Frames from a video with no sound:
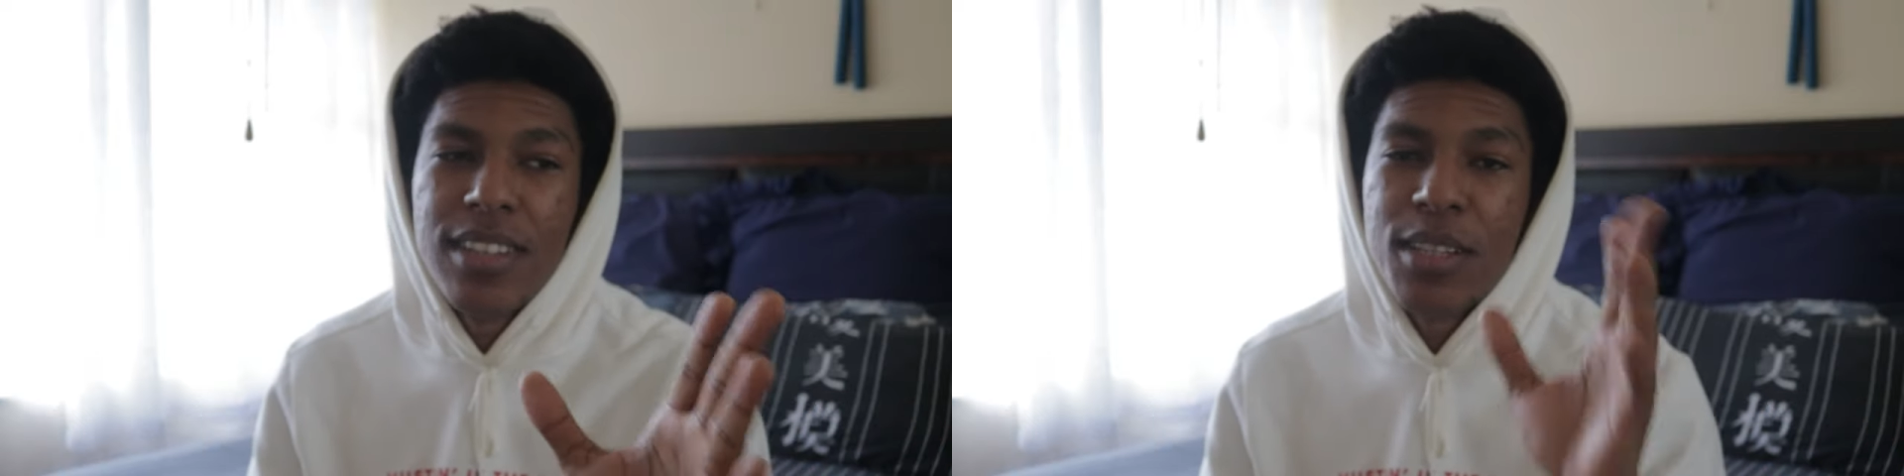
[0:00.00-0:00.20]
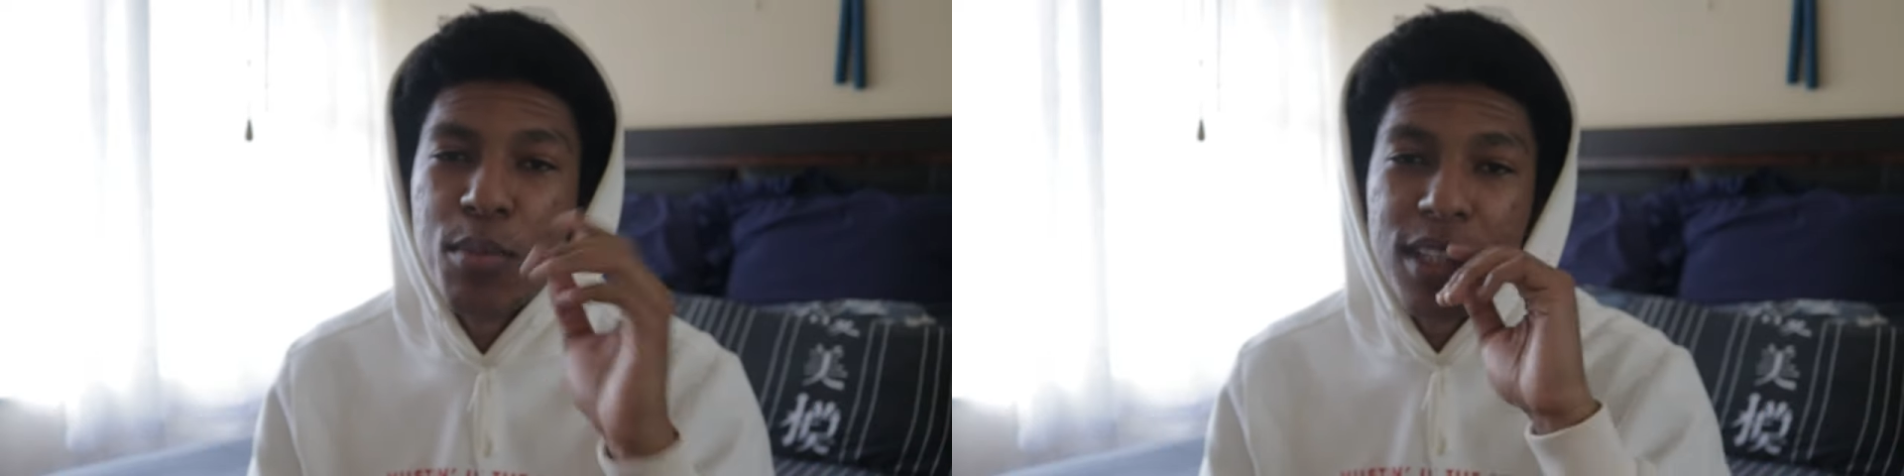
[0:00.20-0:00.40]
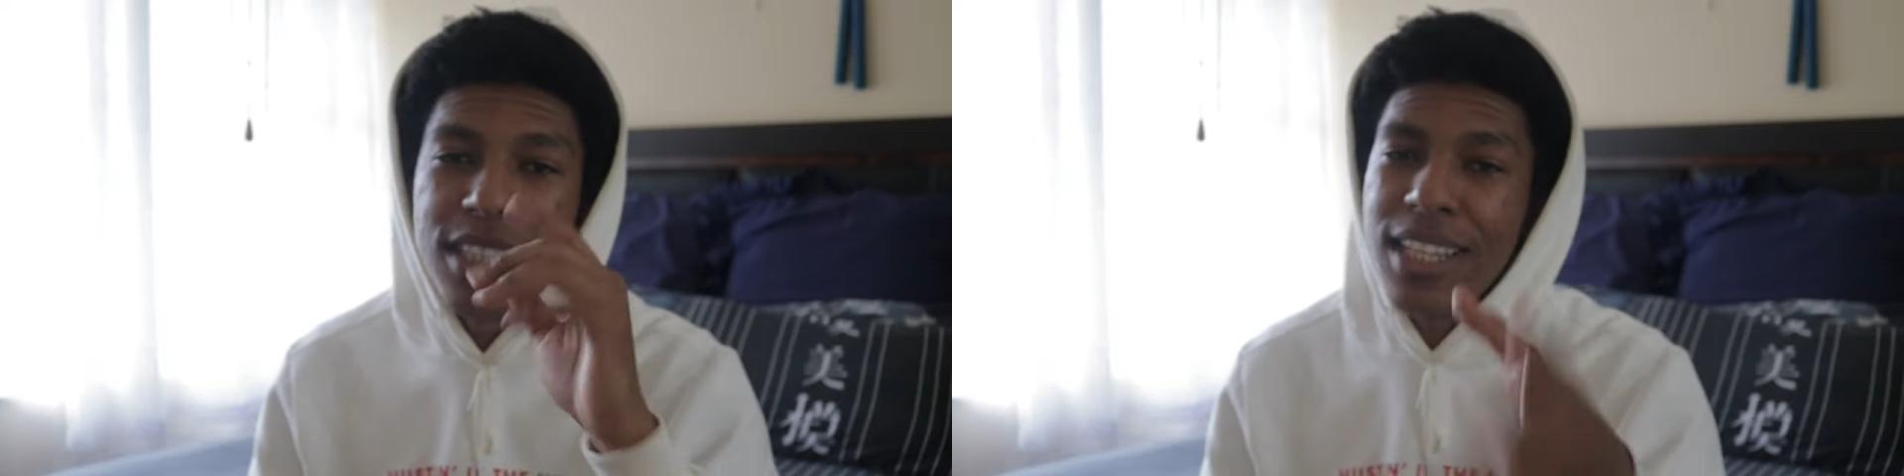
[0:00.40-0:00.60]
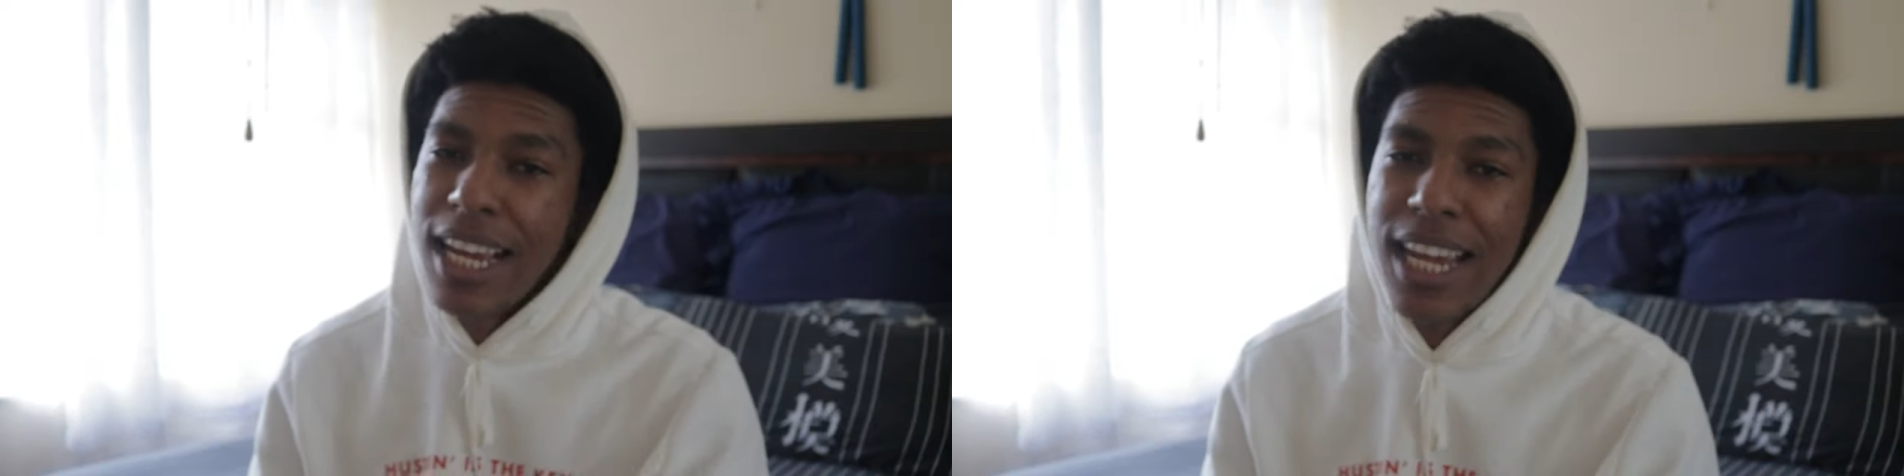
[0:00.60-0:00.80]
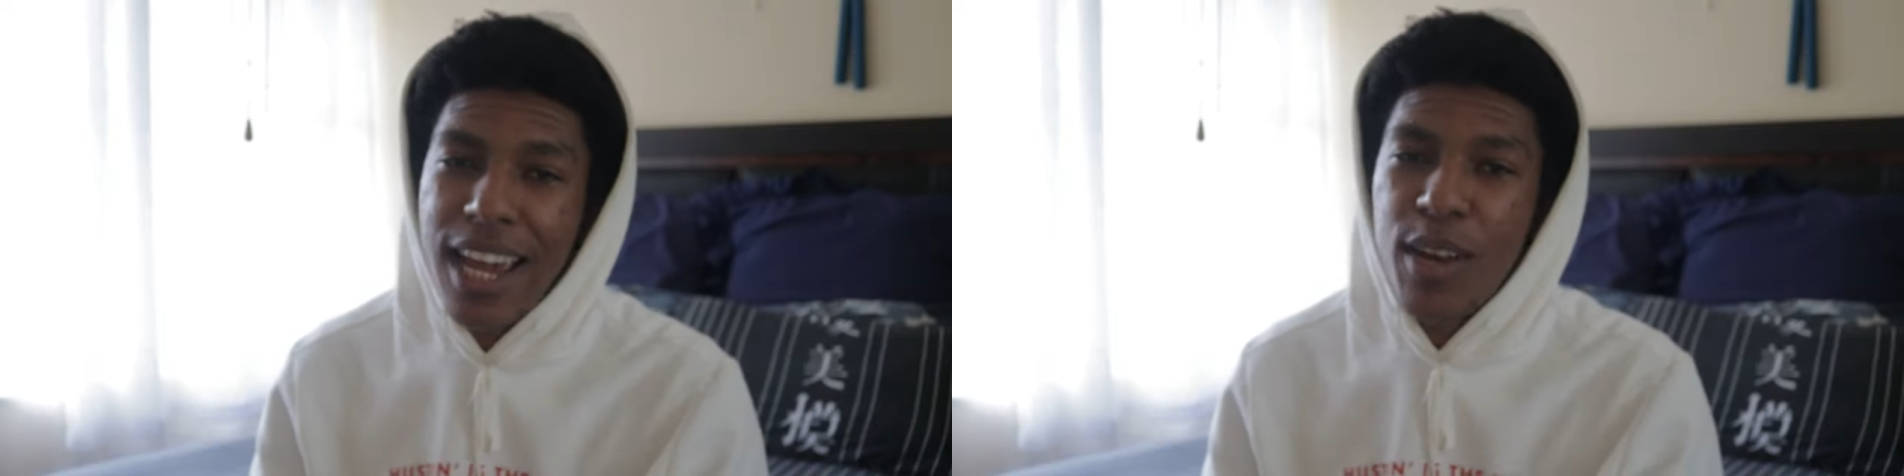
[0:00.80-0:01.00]
as much as I
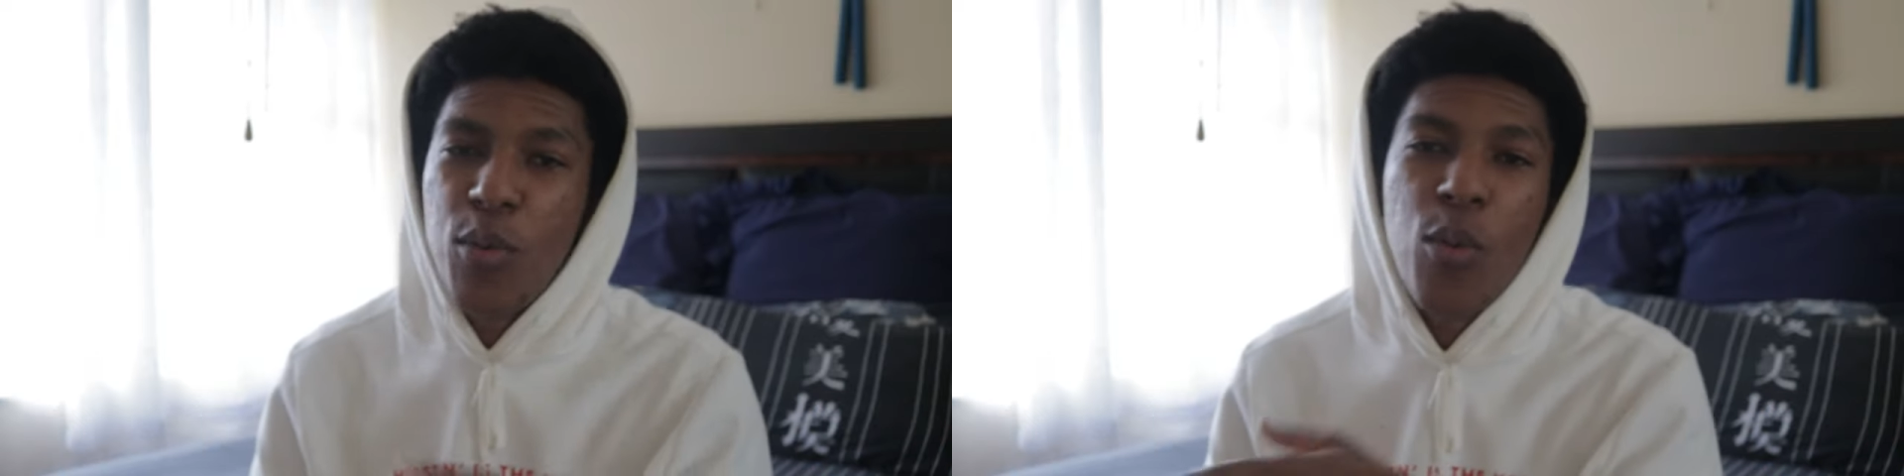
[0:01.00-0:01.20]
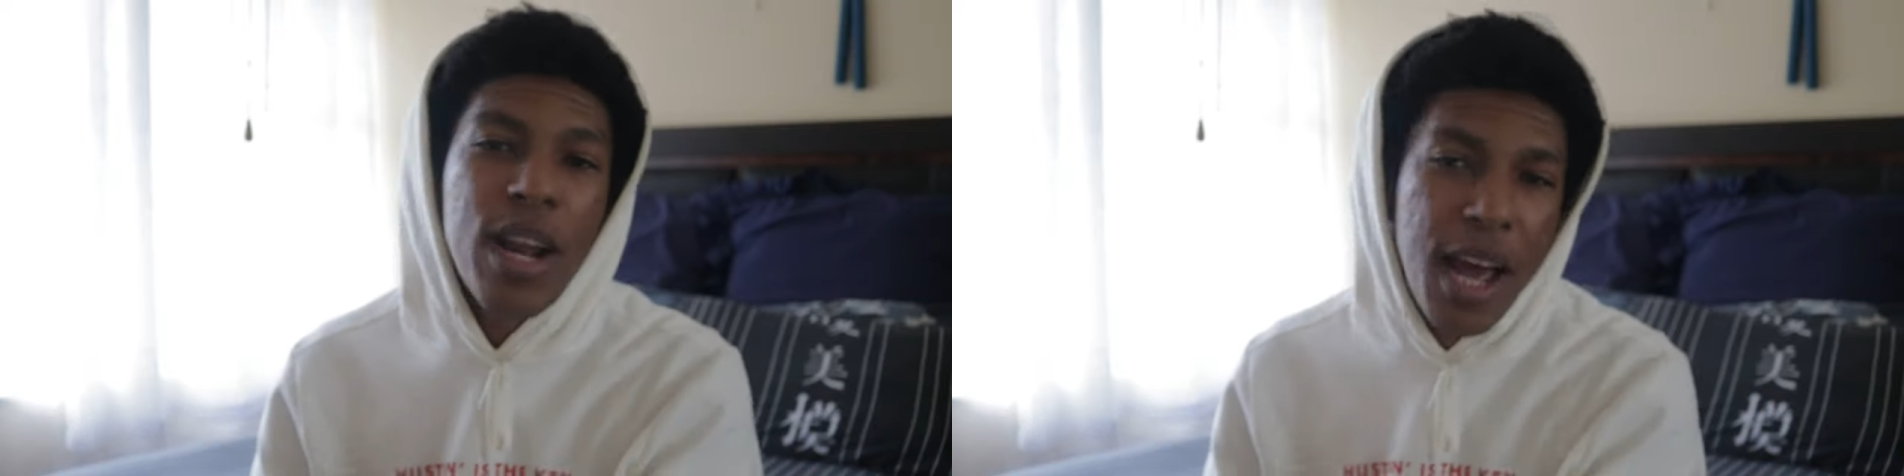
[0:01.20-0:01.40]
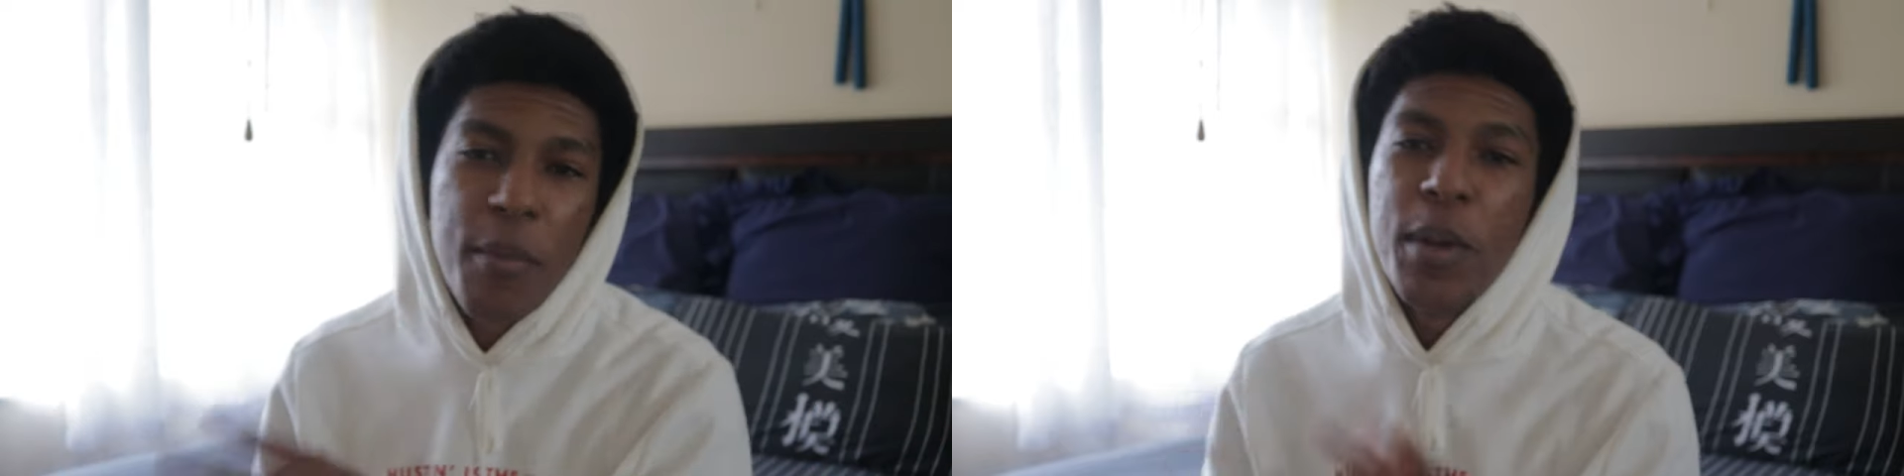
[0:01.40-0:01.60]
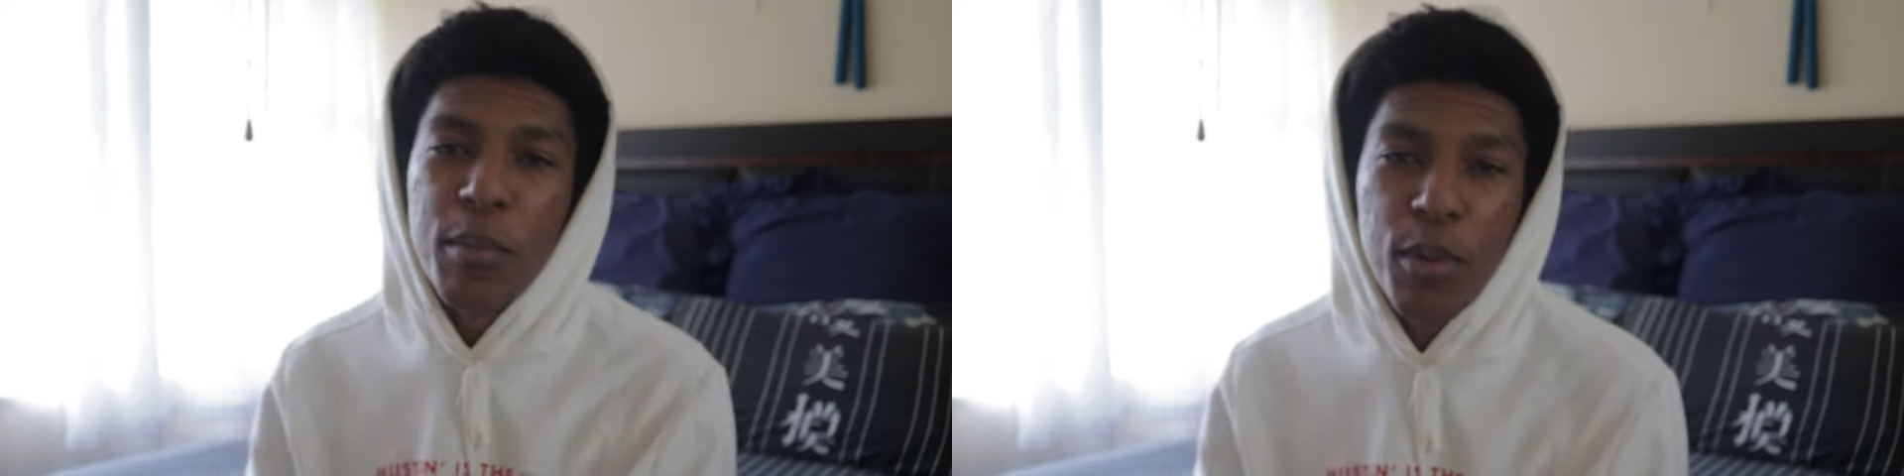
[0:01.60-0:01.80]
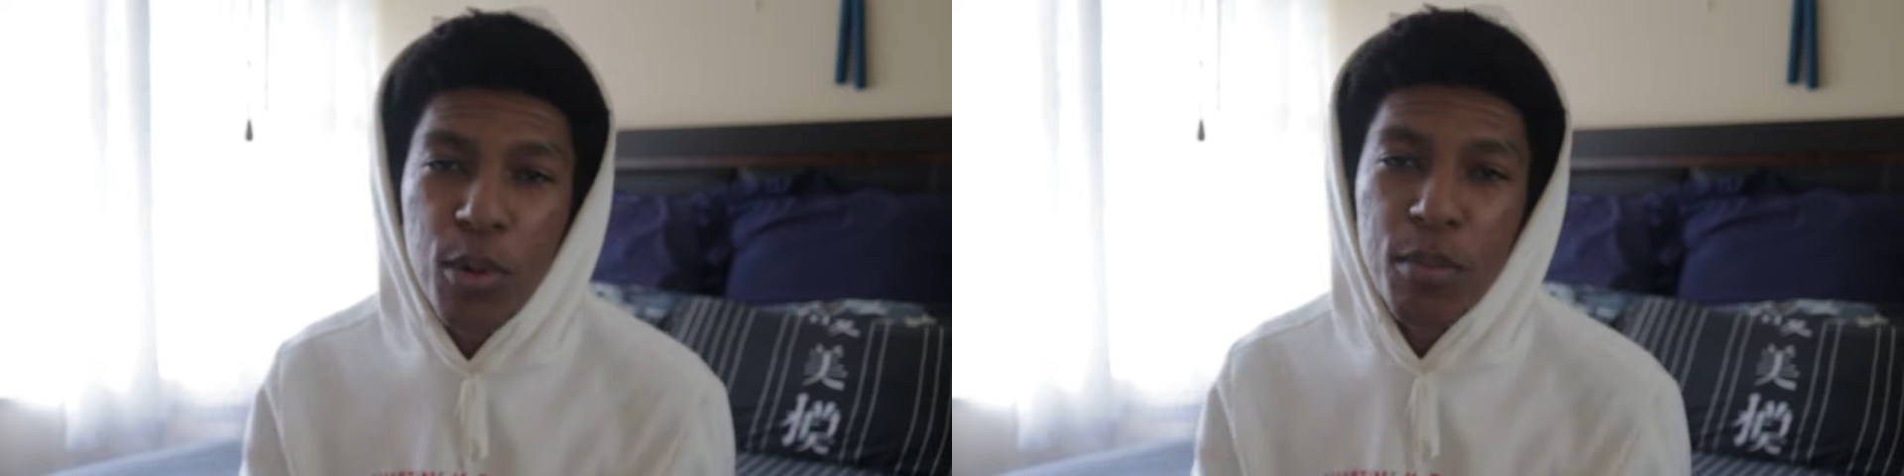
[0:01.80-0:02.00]
can when I'm in
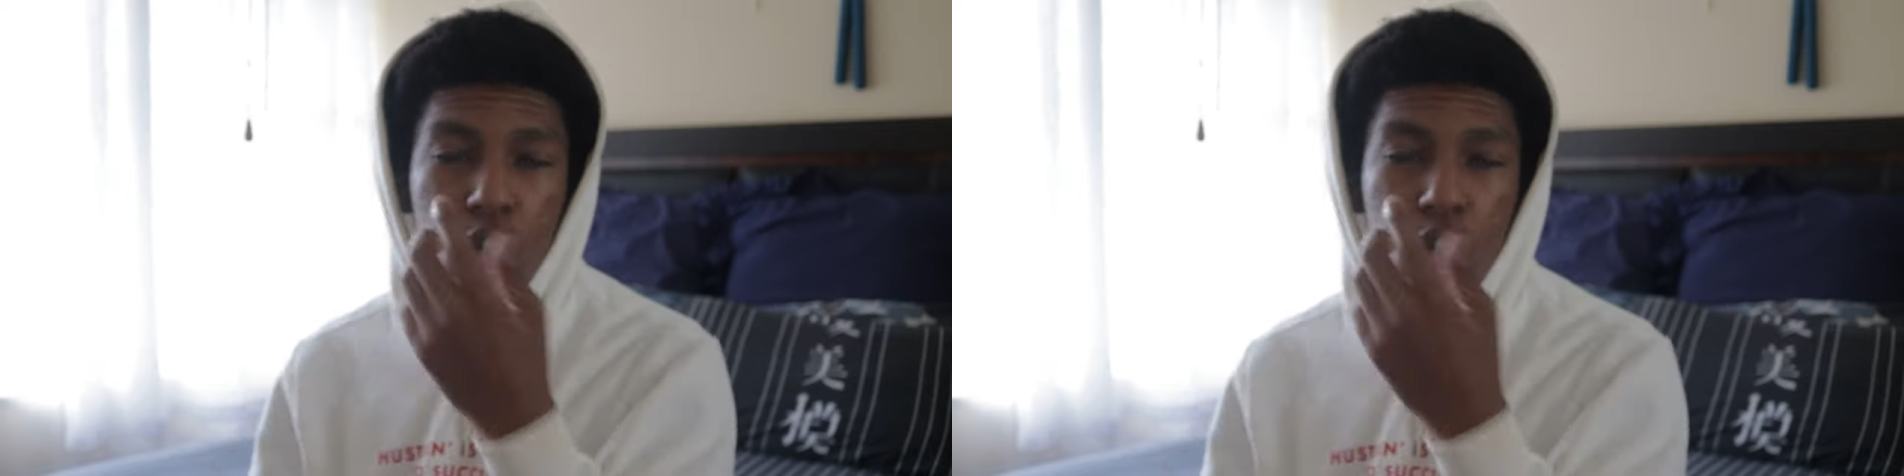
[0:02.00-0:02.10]
Bloem.